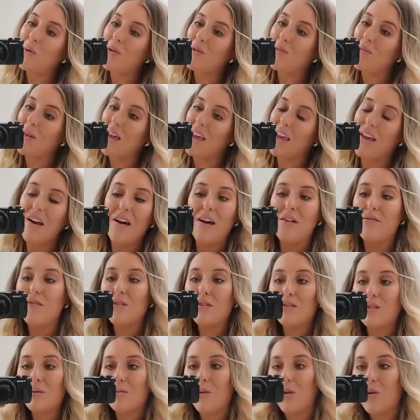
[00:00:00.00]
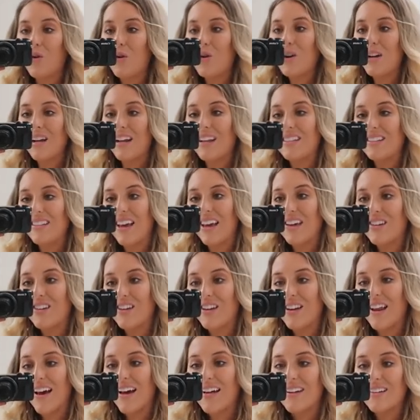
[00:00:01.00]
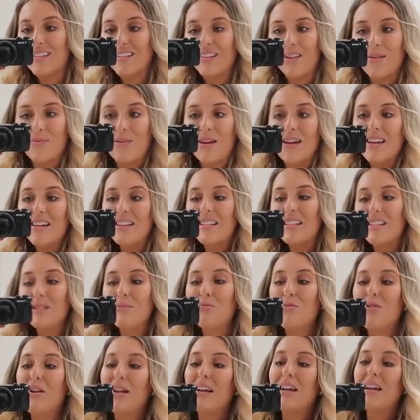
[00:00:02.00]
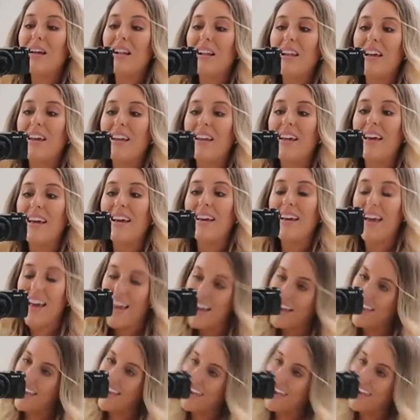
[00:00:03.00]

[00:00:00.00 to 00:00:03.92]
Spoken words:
with me for some organization and some spring cleaning